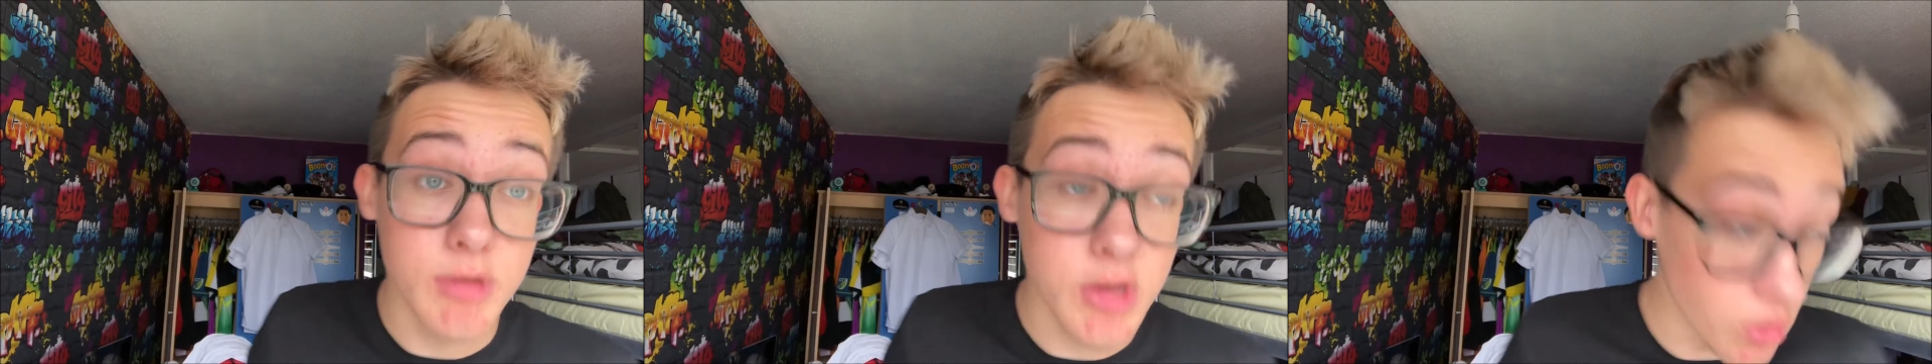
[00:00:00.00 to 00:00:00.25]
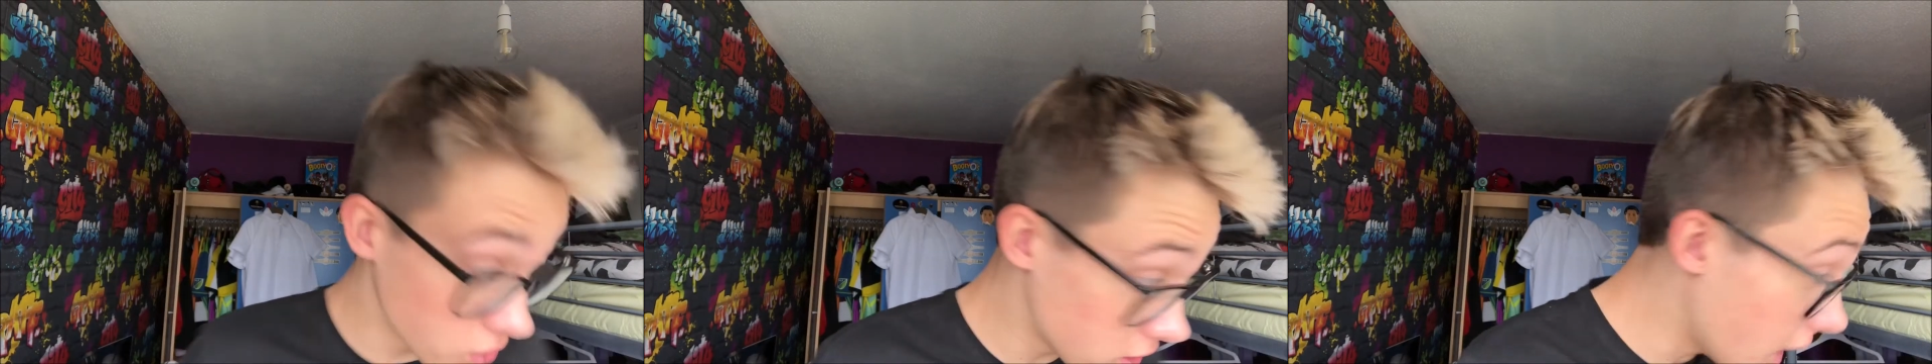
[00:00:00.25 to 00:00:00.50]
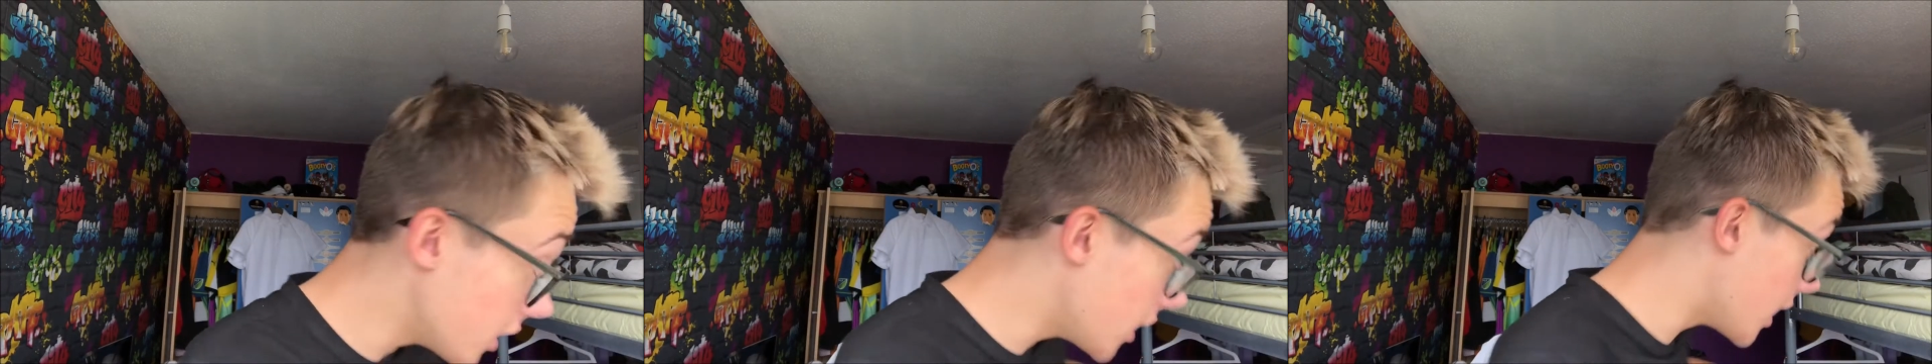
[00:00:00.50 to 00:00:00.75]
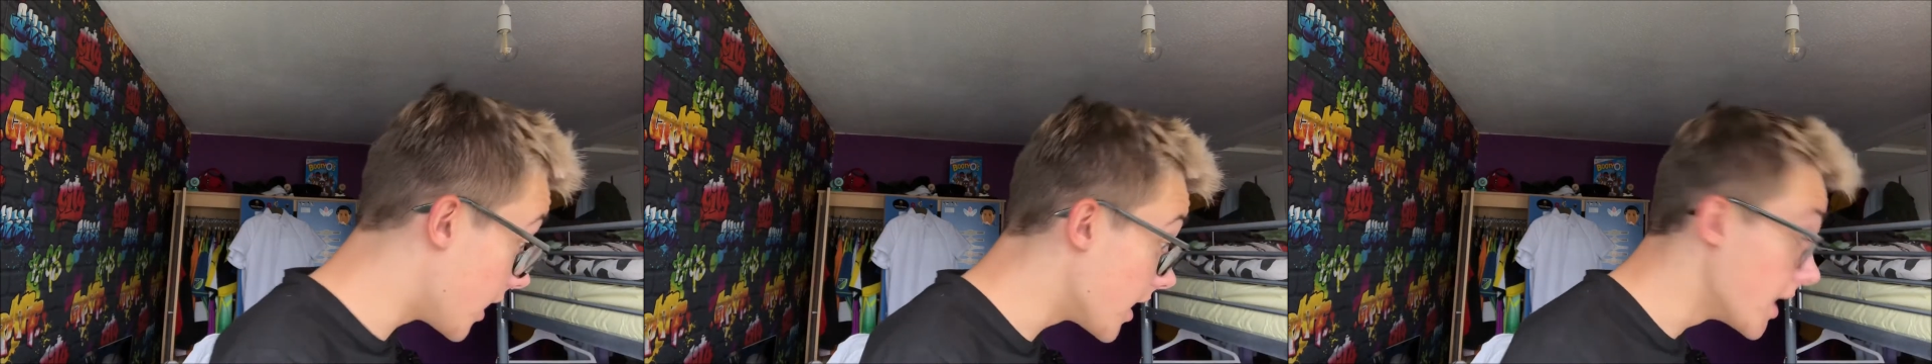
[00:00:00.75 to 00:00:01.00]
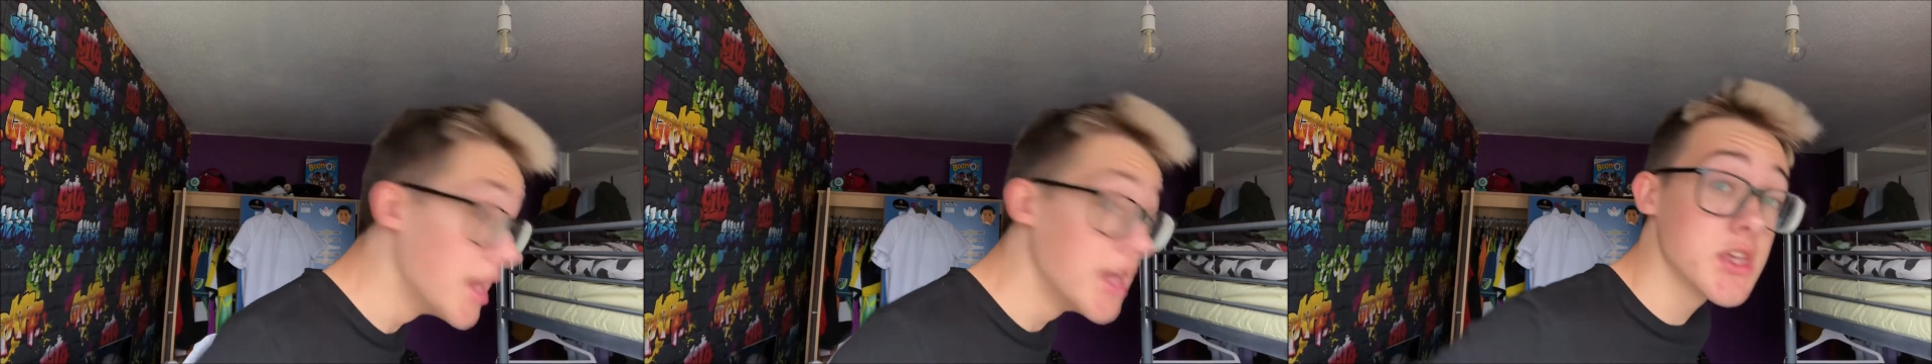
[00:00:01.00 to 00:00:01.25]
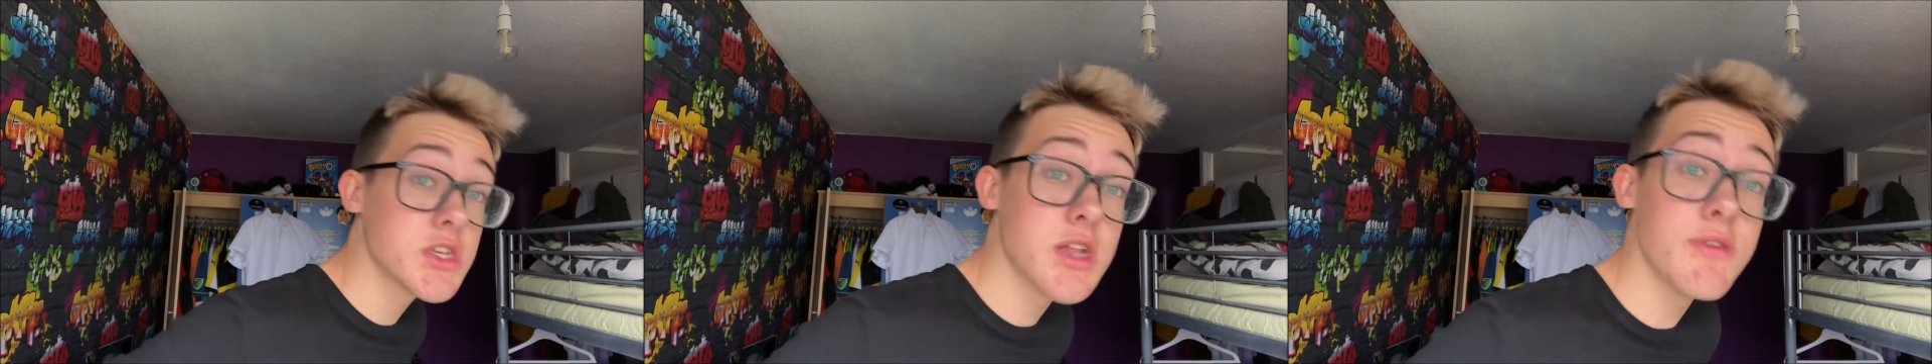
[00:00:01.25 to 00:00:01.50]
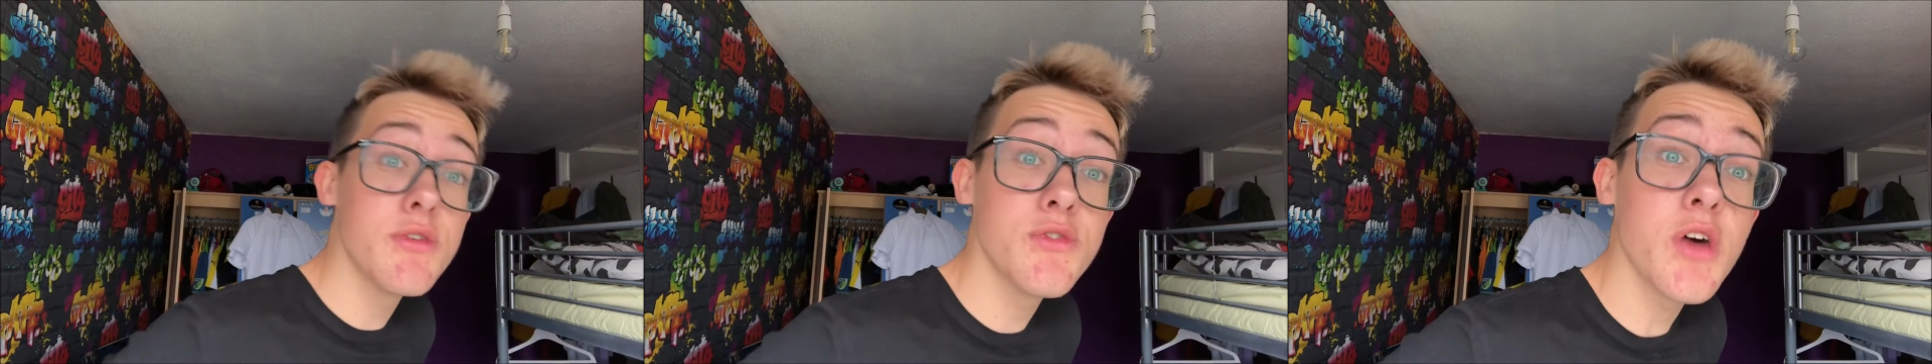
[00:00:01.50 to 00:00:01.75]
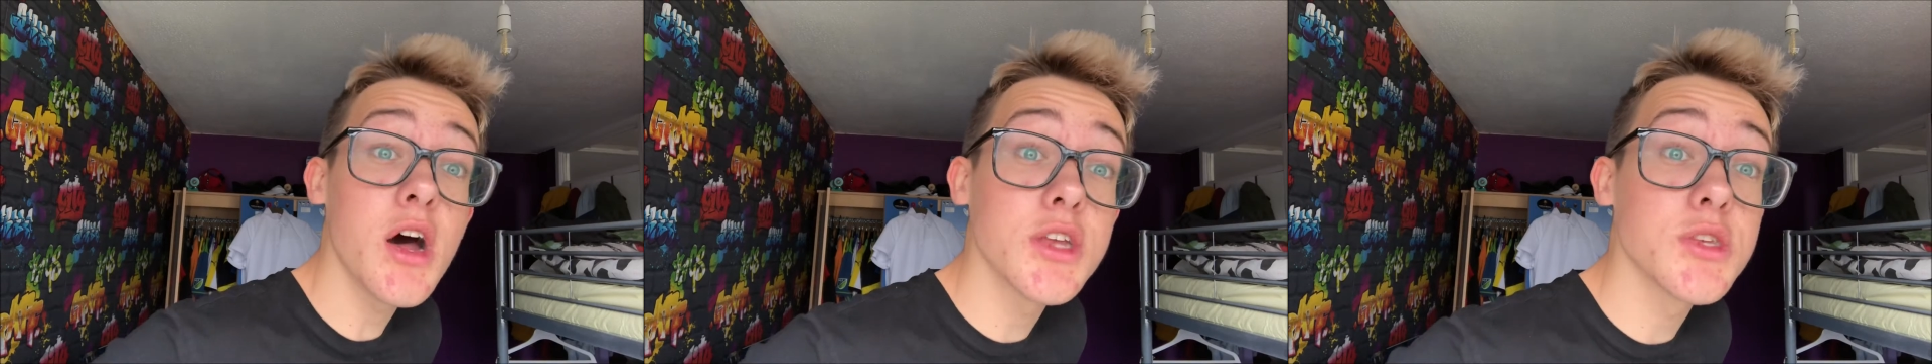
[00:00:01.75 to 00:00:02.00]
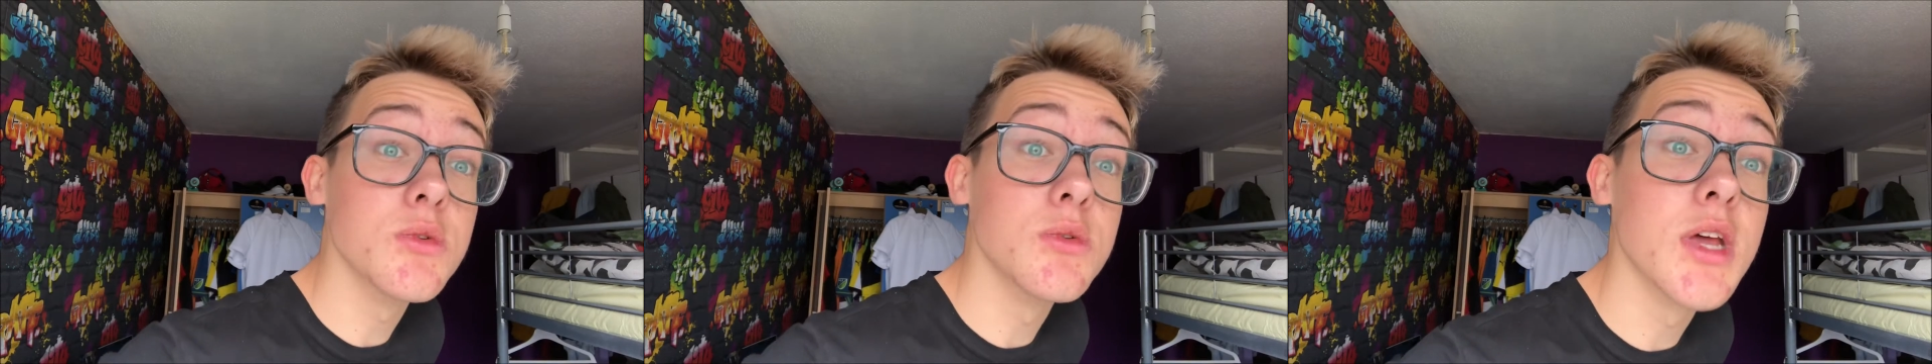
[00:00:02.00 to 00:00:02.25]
but you're sat in here sniffing farts all